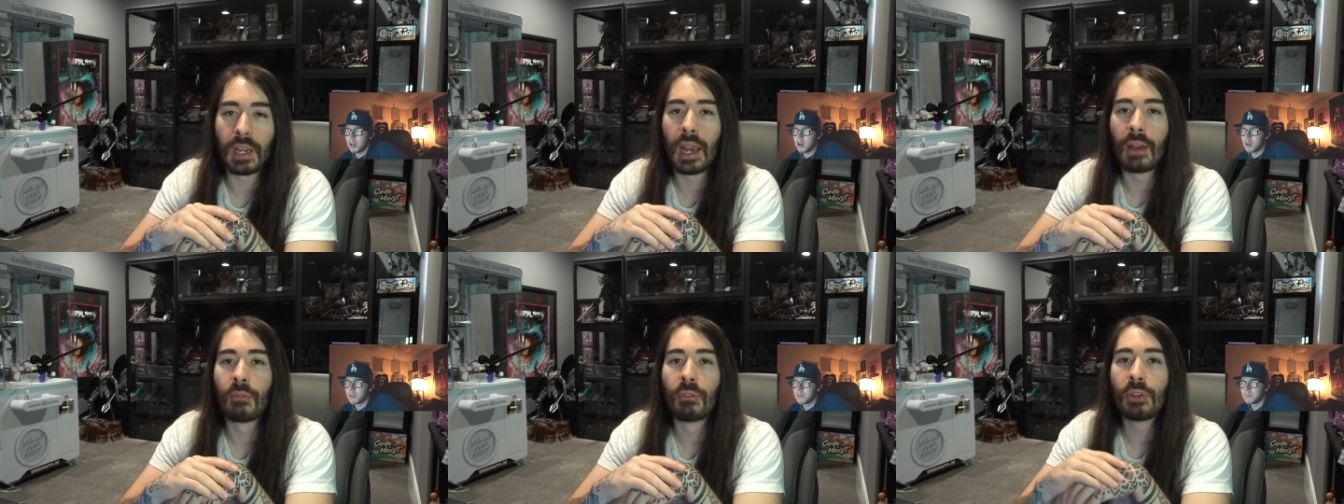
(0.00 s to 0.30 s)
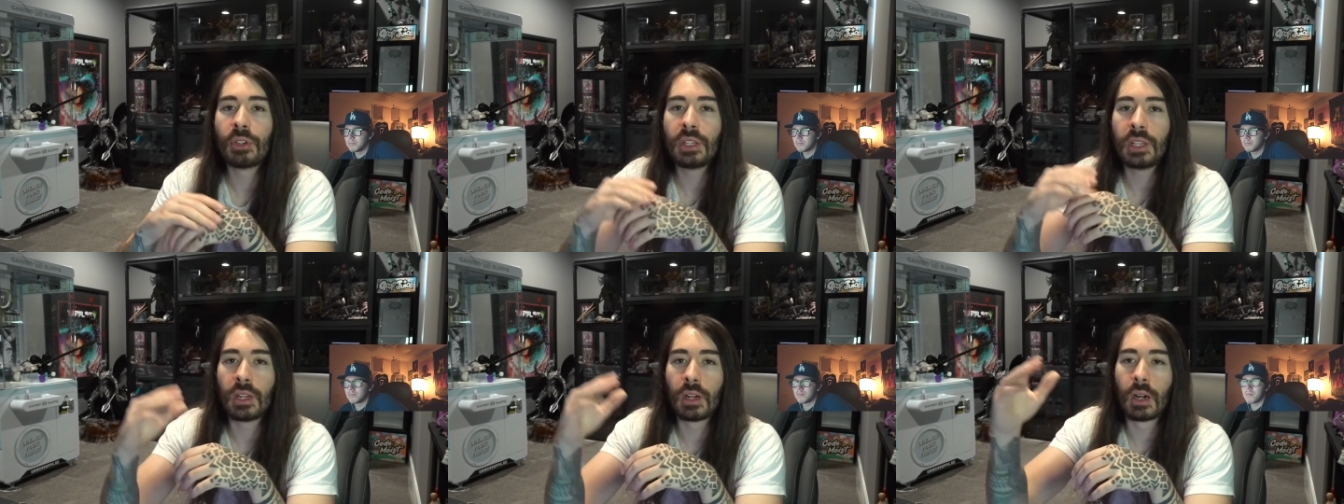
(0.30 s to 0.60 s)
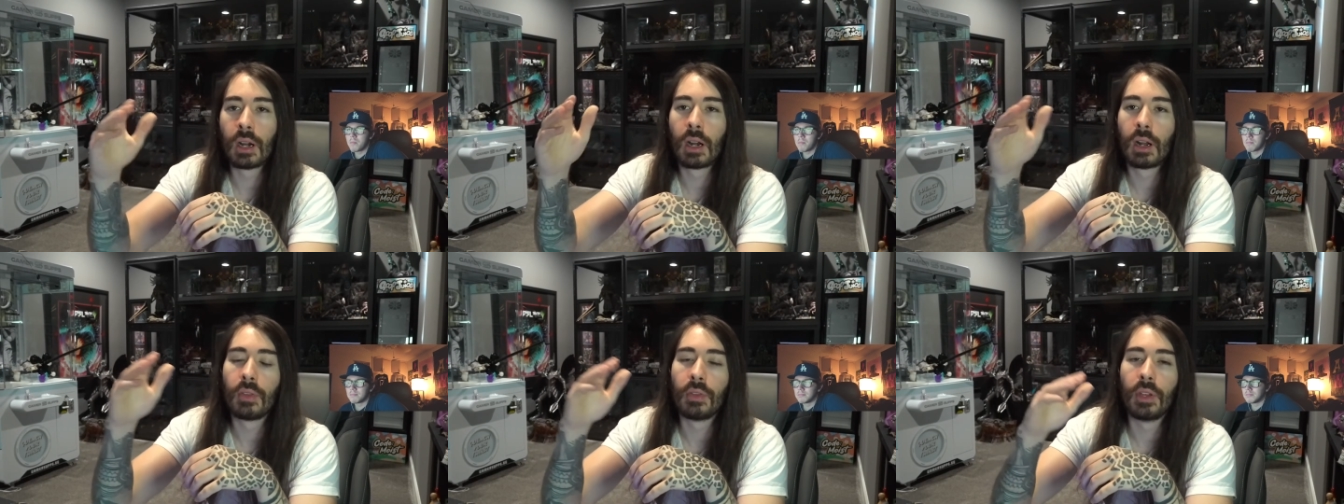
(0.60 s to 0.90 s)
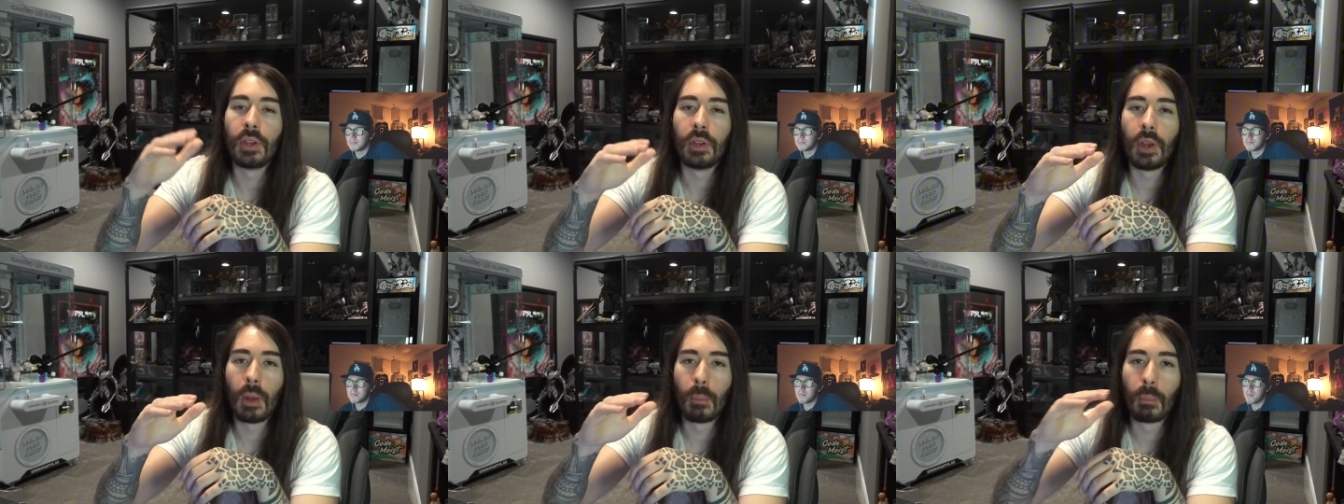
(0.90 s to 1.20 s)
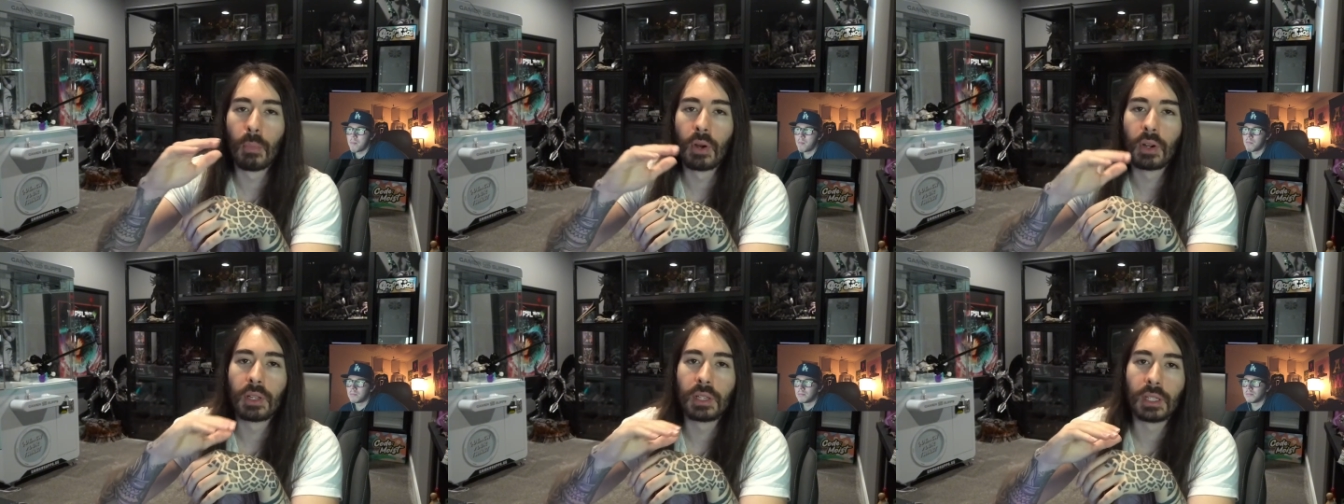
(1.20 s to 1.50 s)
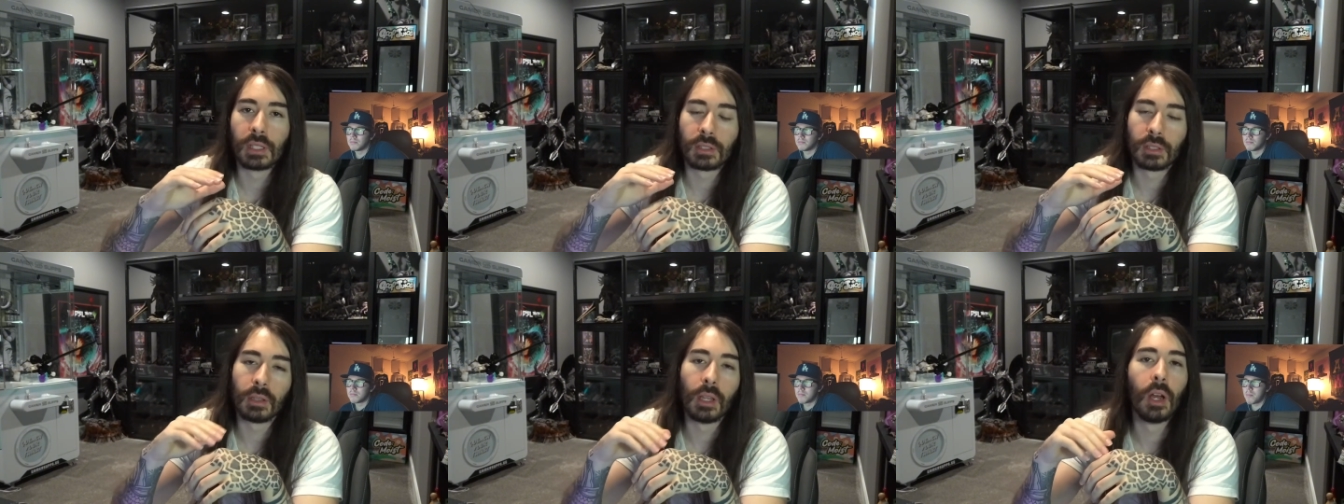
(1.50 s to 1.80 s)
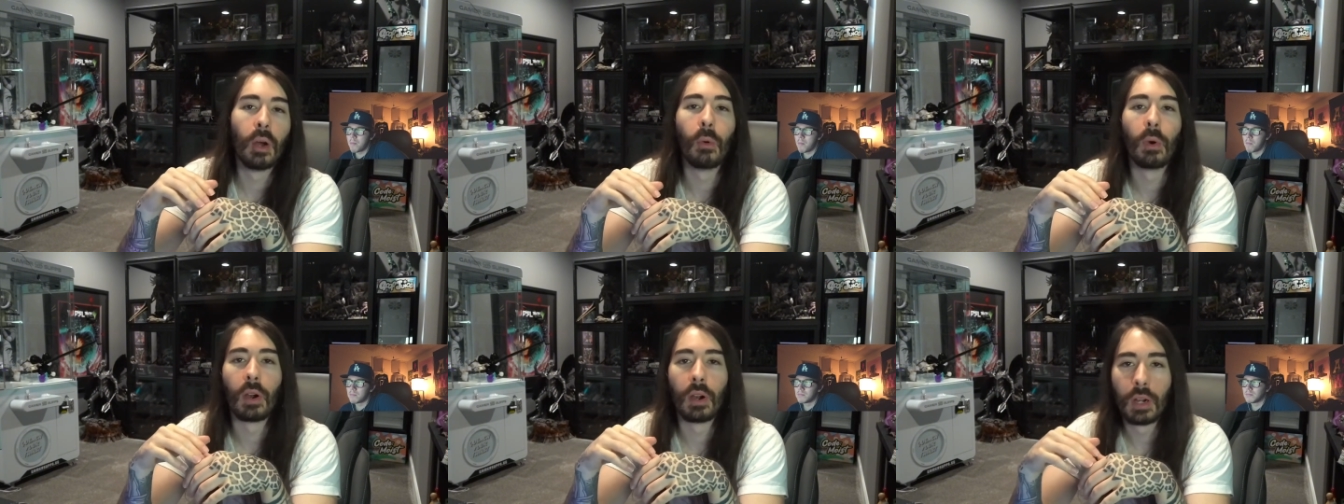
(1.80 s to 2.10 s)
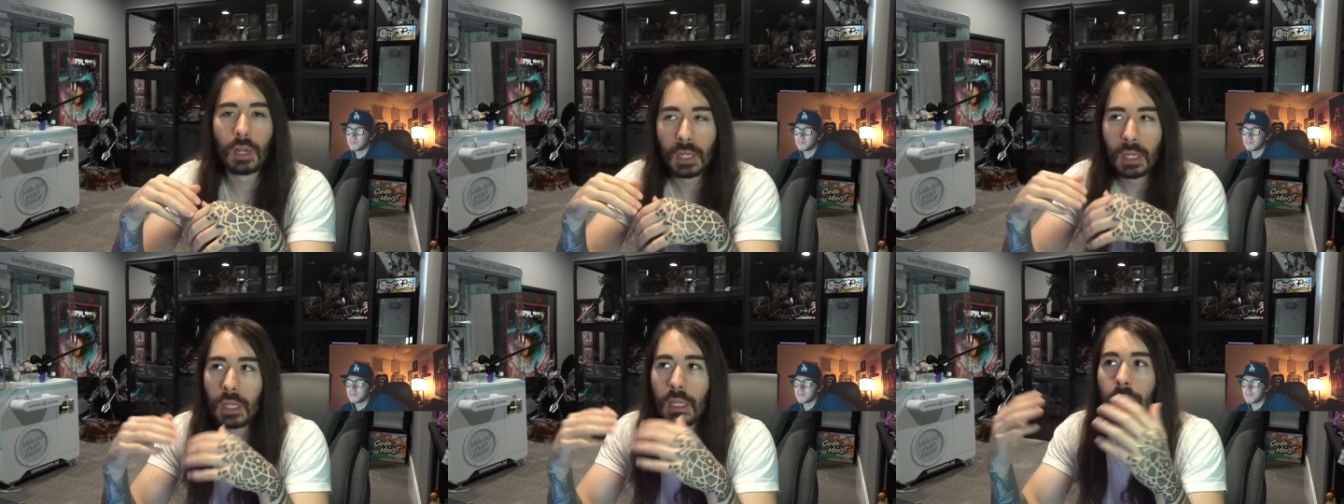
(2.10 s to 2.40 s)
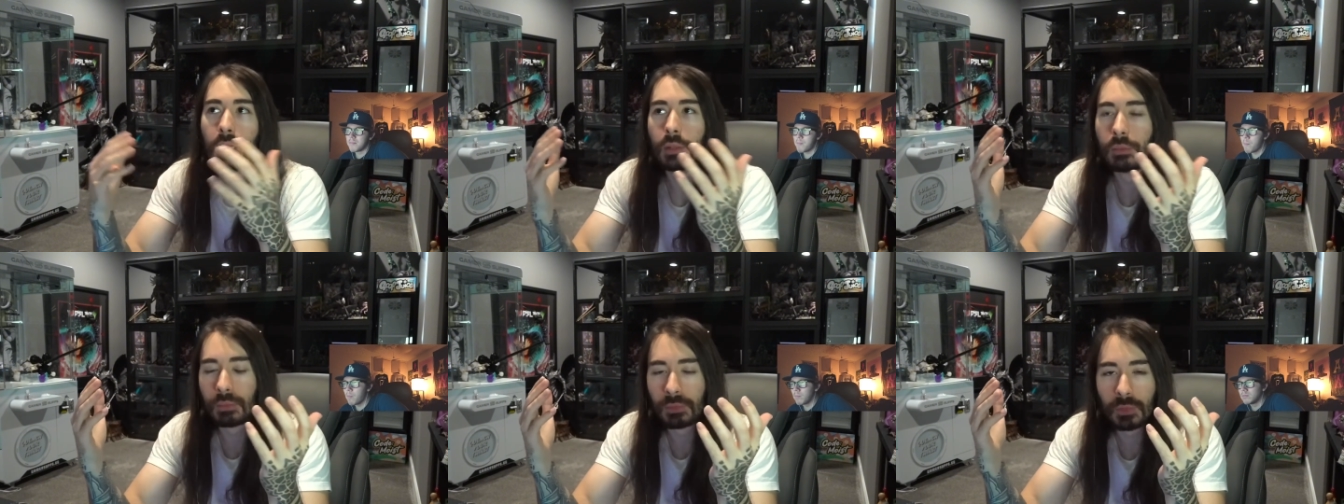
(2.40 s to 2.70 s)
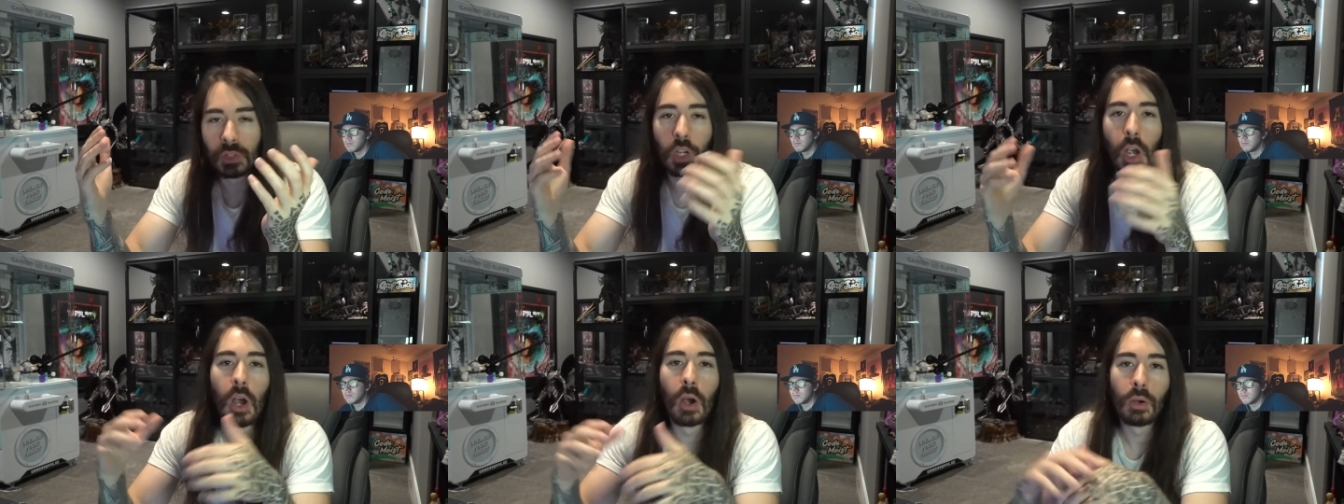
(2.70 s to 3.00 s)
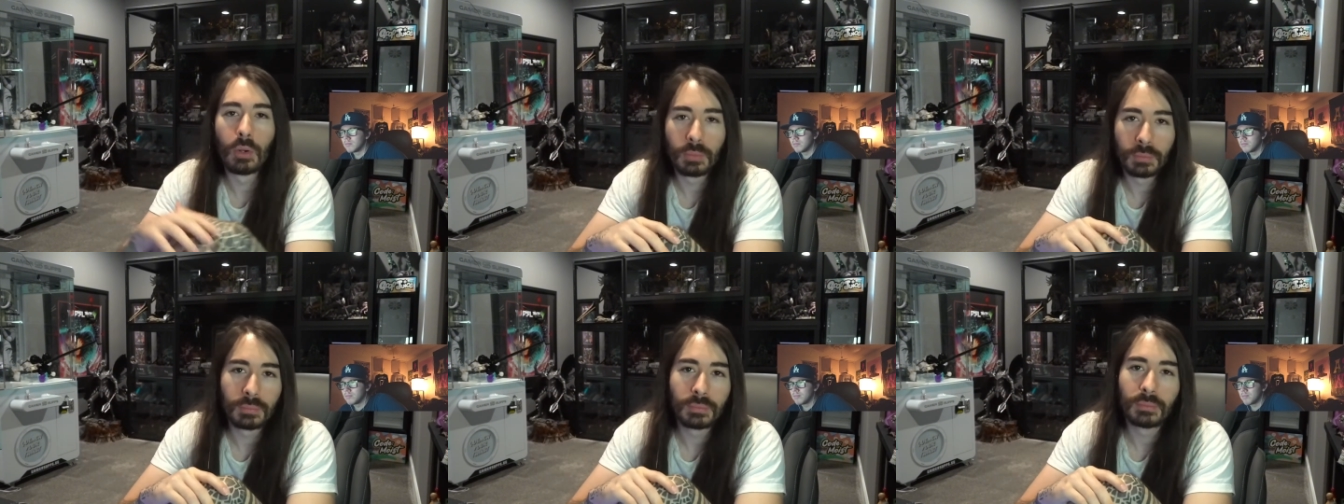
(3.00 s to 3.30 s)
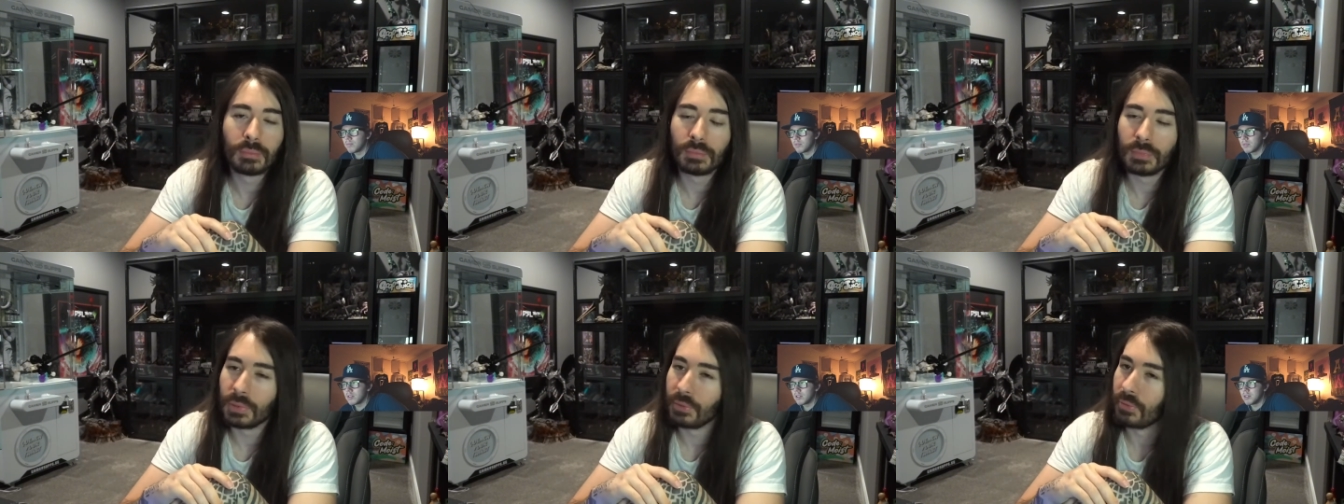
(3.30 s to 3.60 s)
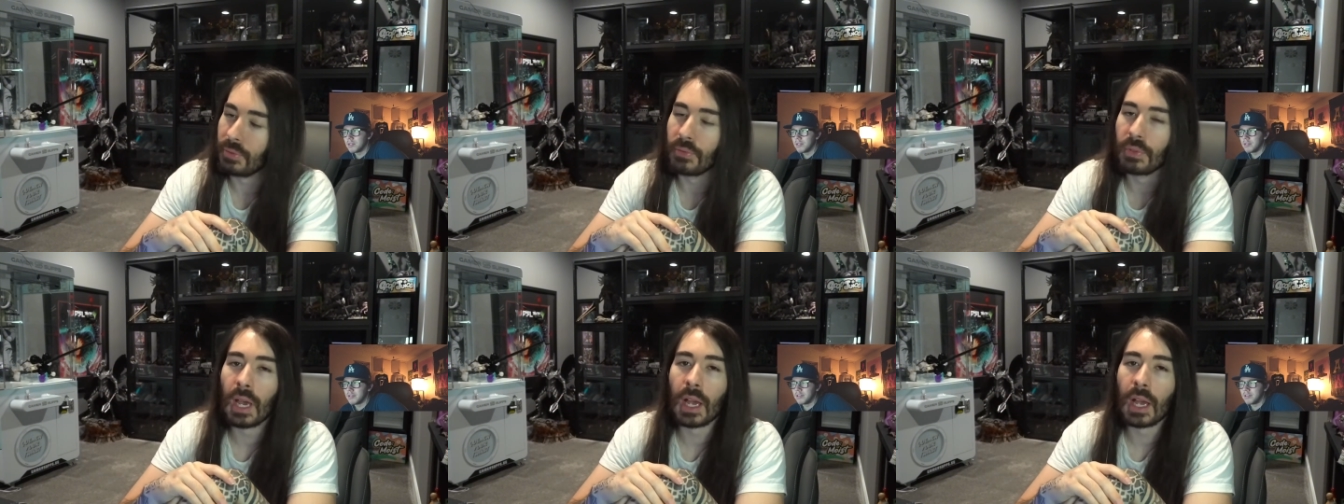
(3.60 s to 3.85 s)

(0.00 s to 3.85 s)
Every year, the number gets lower. So, if you've got